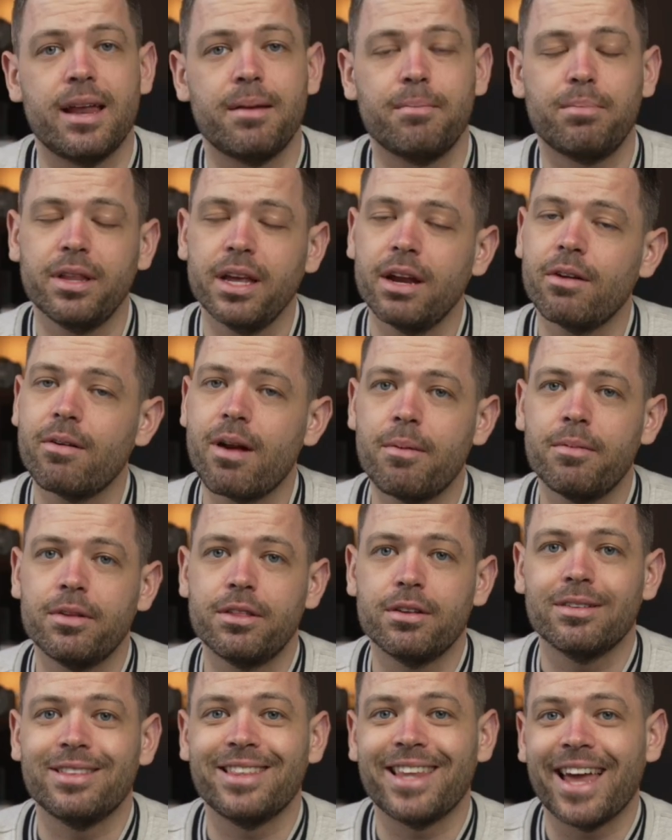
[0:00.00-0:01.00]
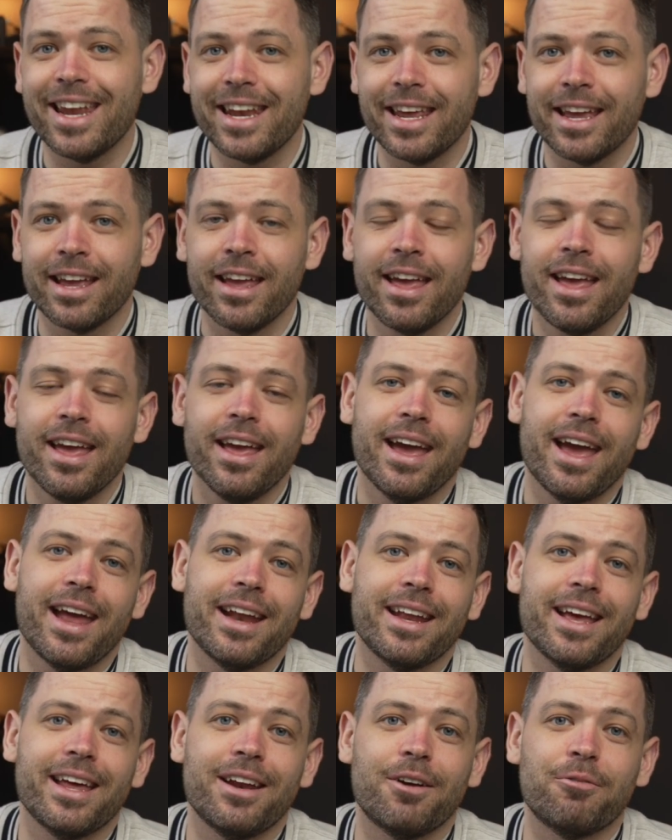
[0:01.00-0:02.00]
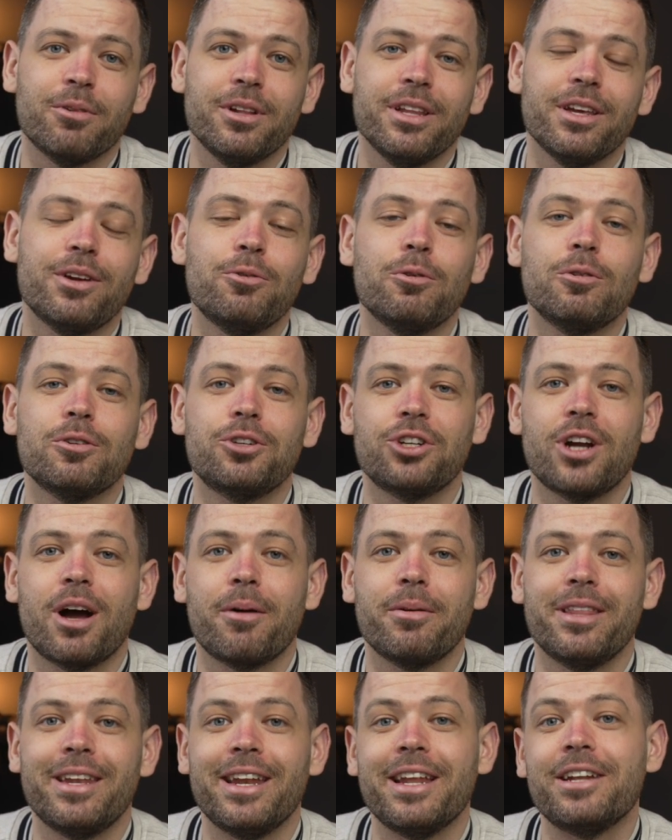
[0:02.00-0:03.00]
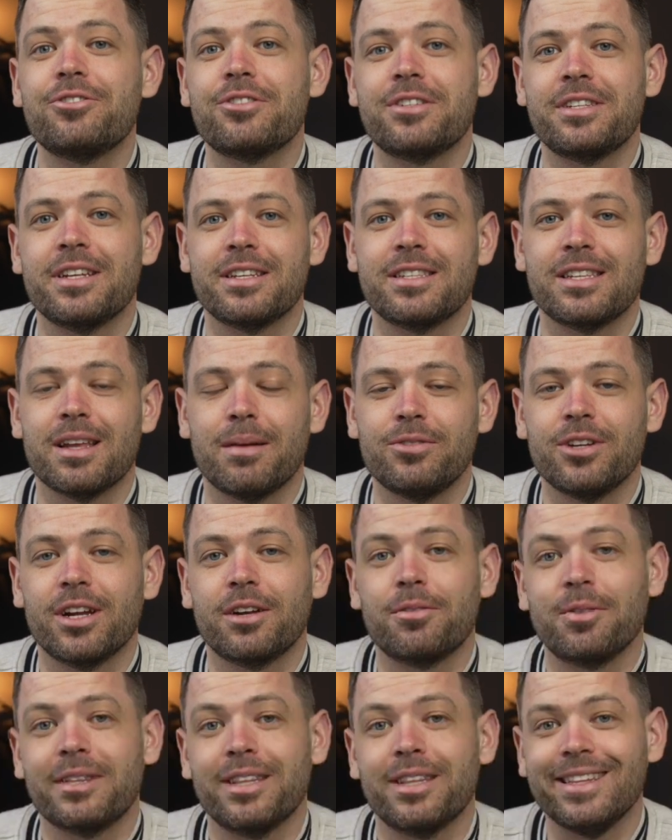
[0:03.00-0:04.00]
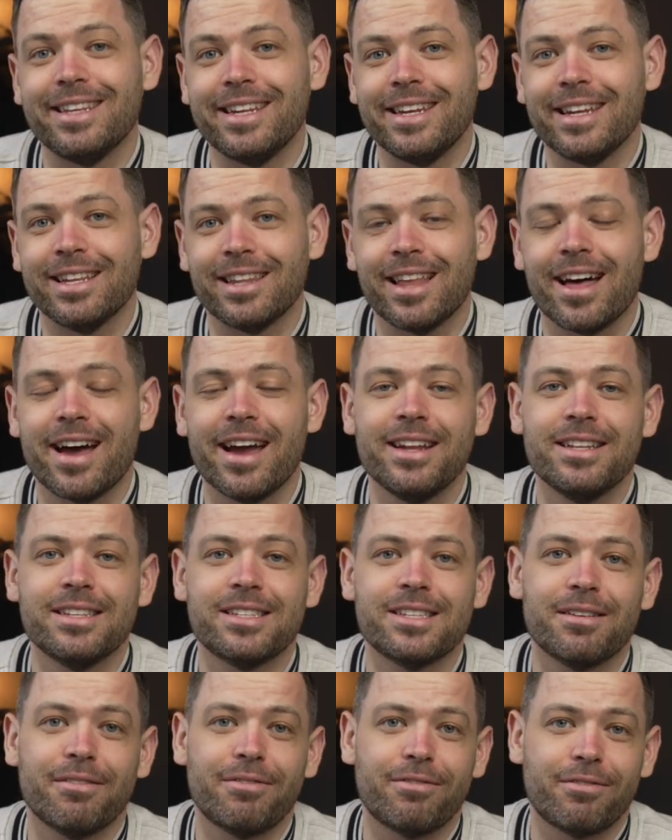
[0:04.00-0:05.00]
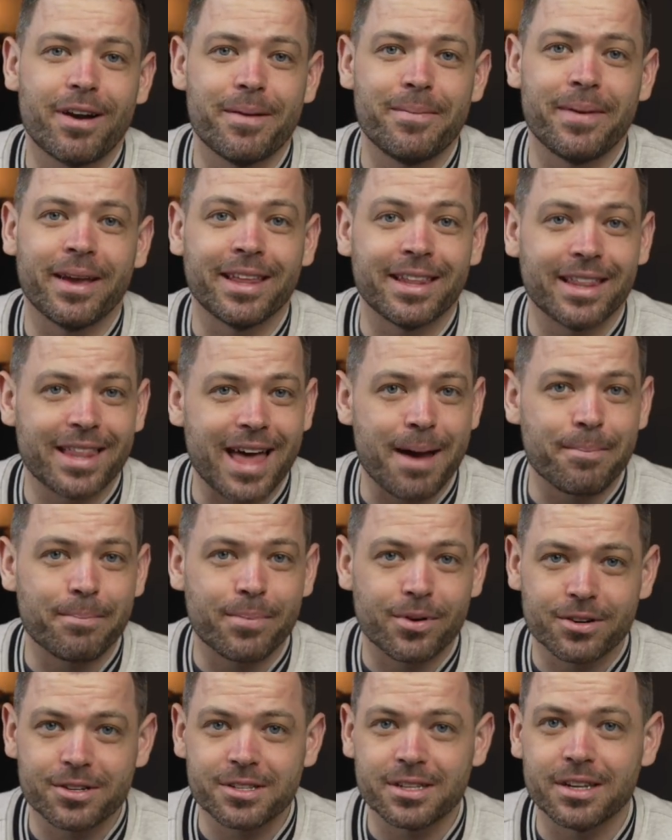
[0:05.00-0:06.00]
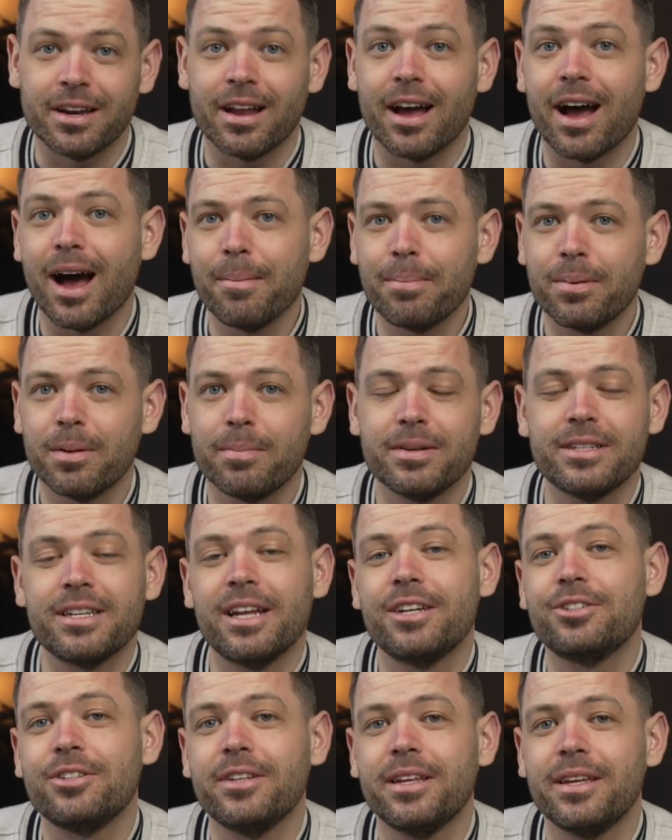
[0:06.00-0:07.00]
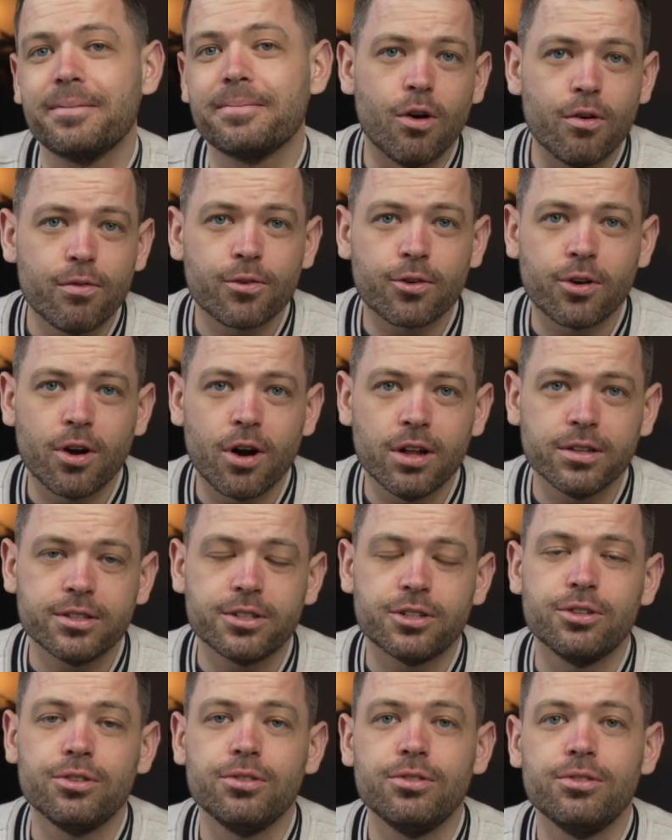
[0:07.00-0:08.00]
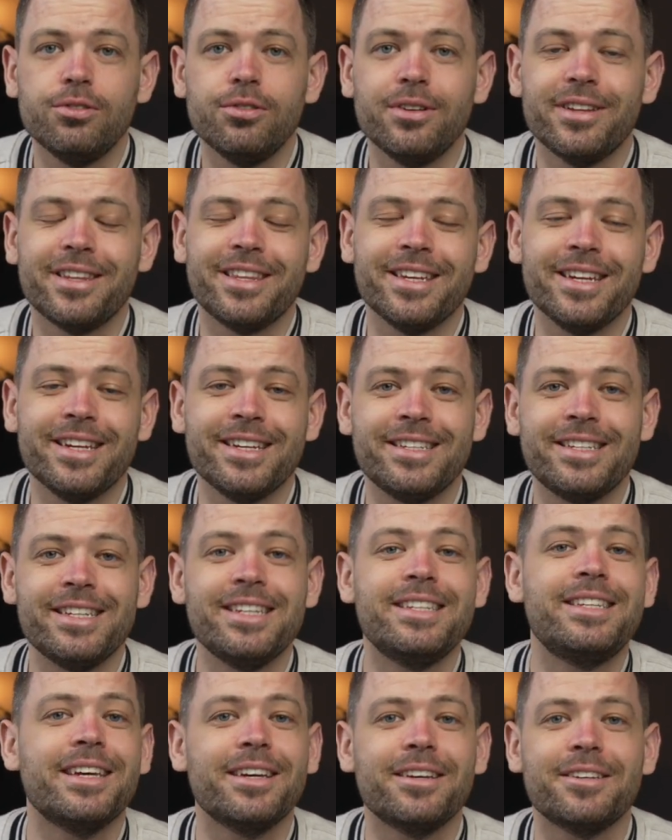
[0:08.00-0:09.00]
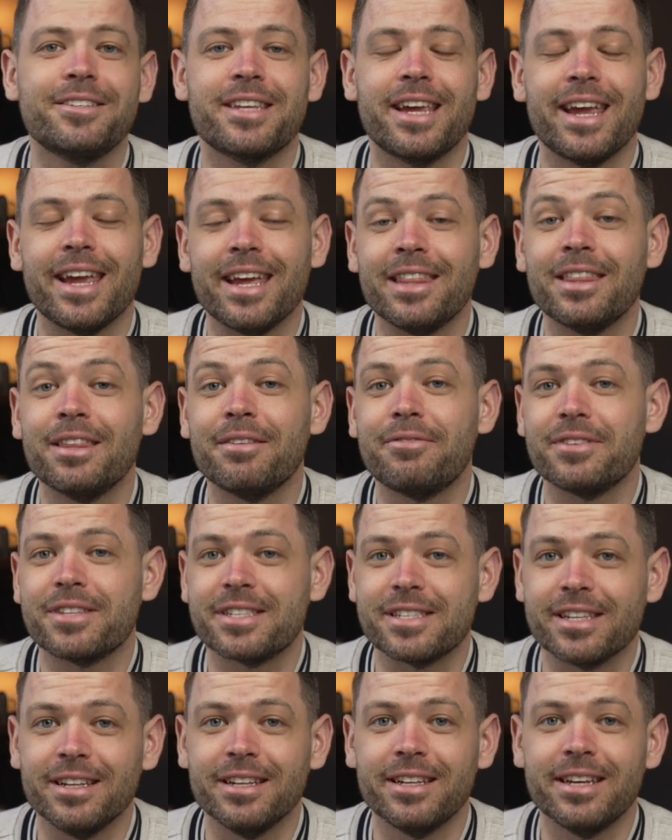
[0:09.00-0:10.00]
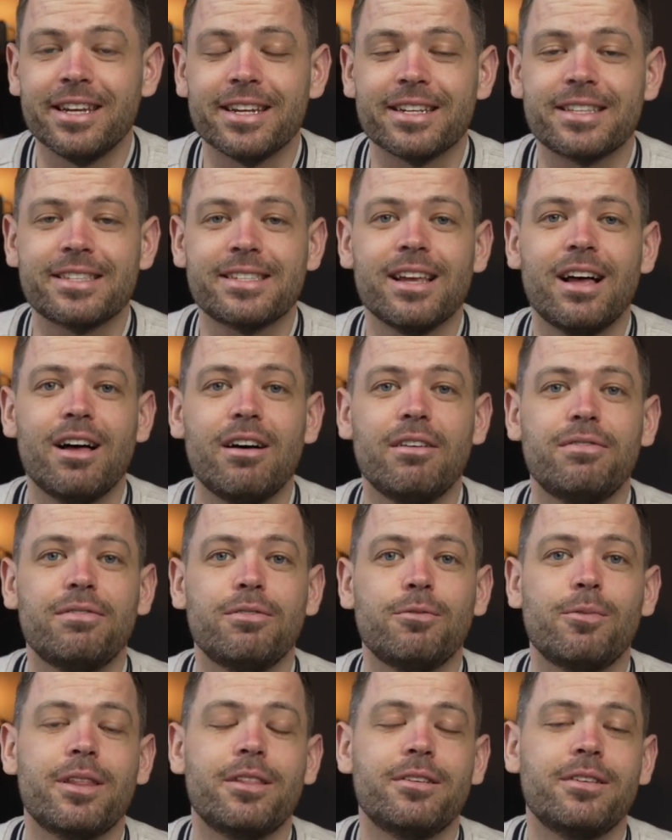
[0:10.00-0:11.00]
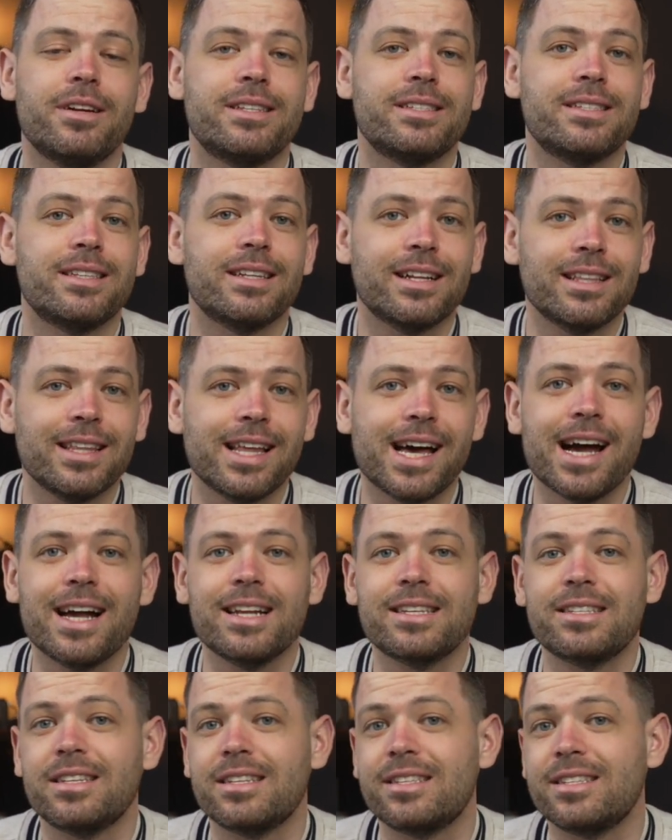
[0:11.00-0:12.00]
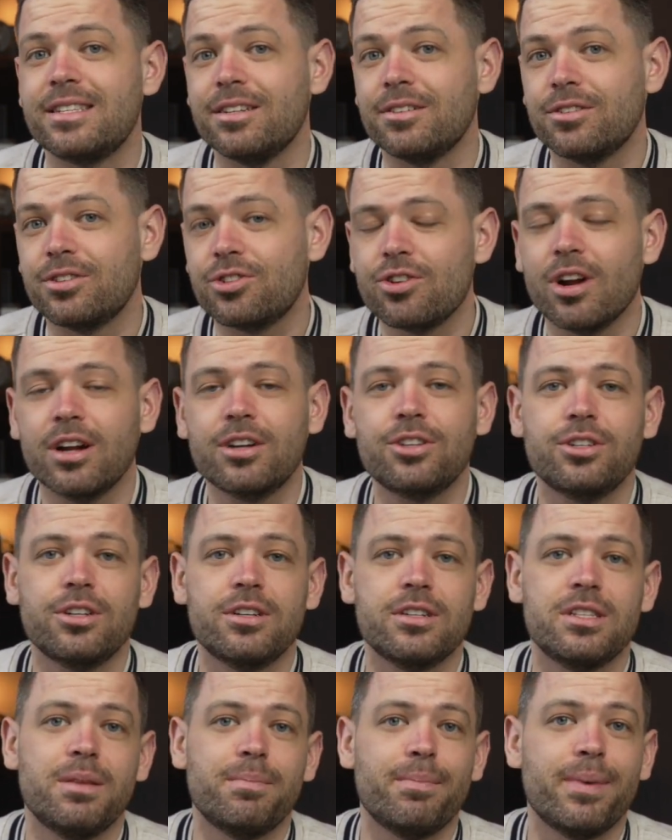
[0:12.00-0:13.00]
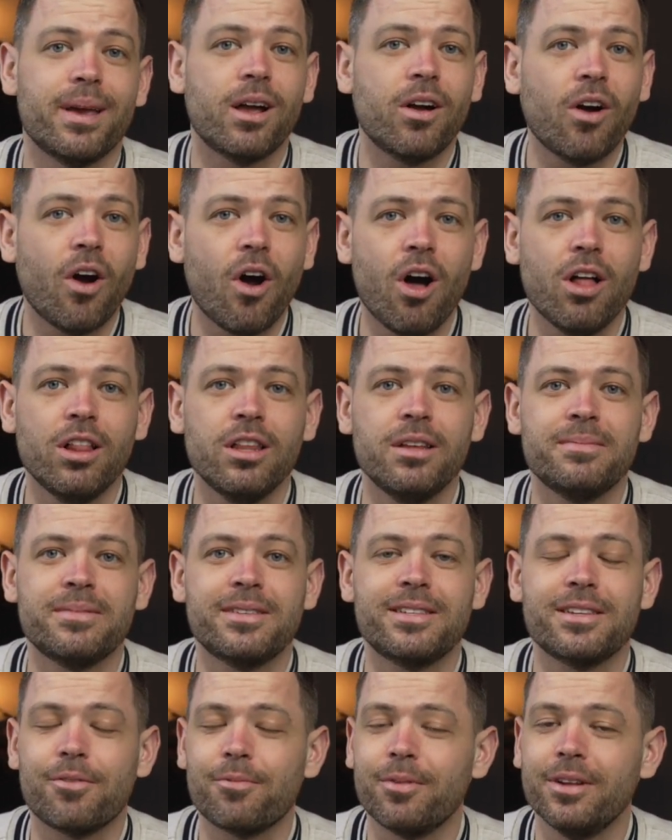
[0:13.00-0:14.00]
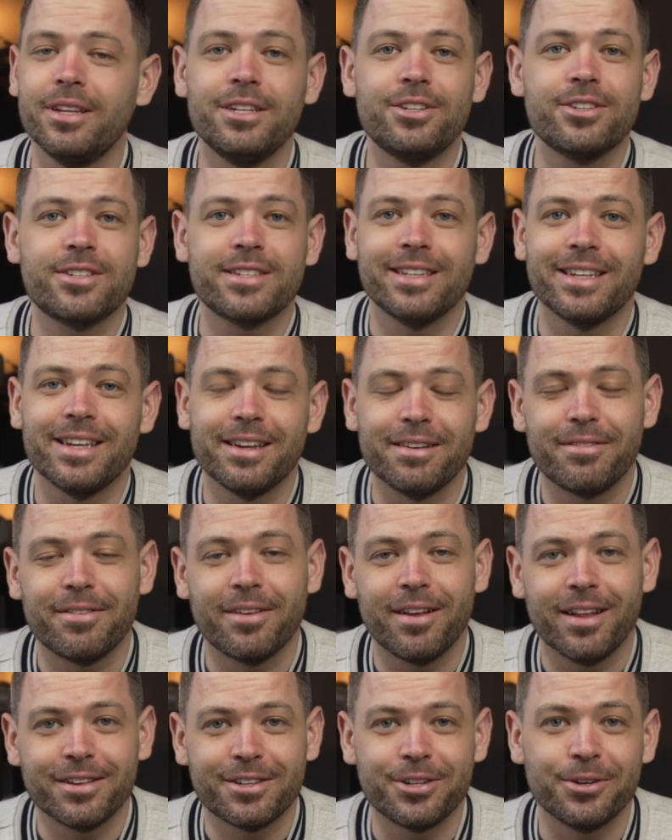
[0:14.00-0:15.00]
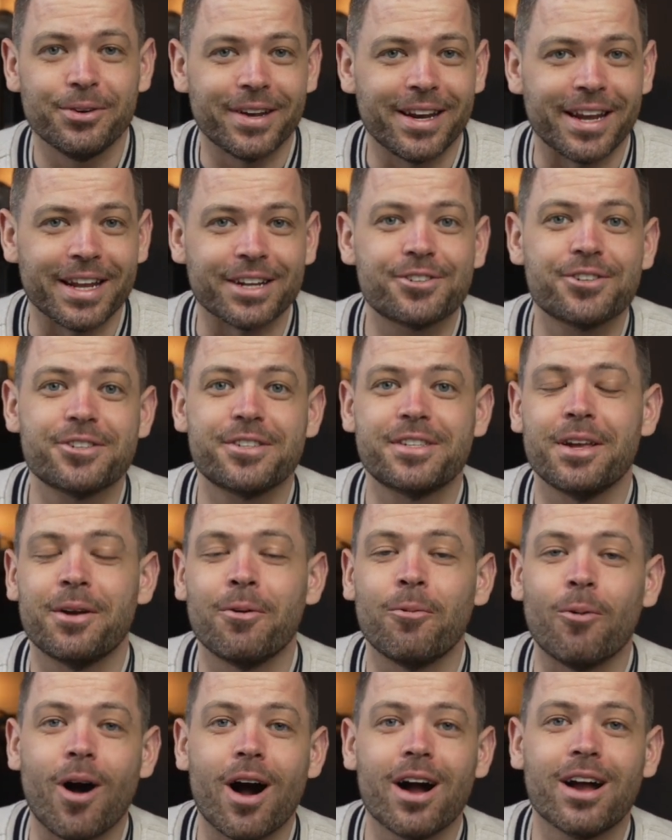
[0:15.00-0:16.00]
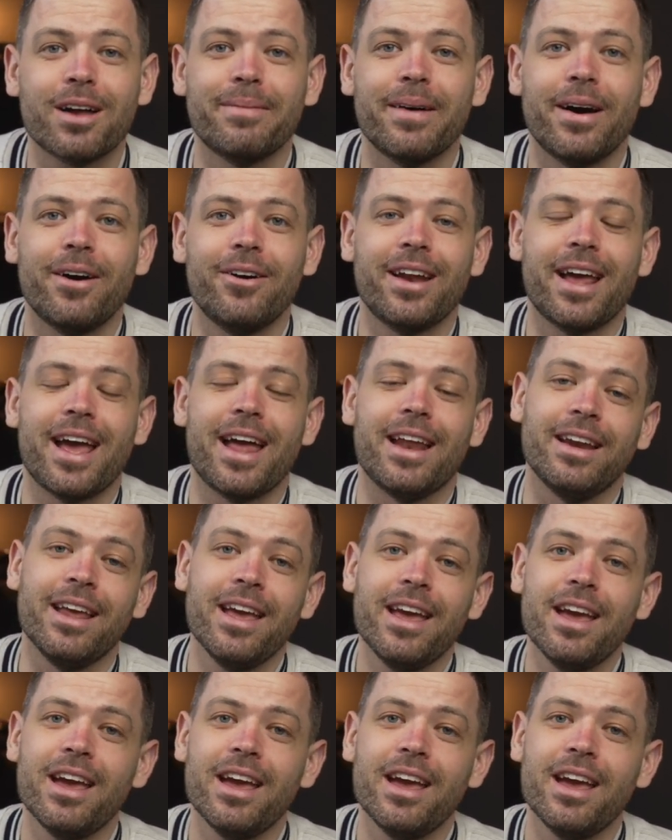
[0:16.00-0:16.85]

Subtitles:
and play around with your lighting and get a really cool shot with an interesting subject leading lines framing that person up potentially. Overall too, the details in the facility itself, whether it's the glass, the steel structures, the big columns, really just lead to an interesting walkabout. And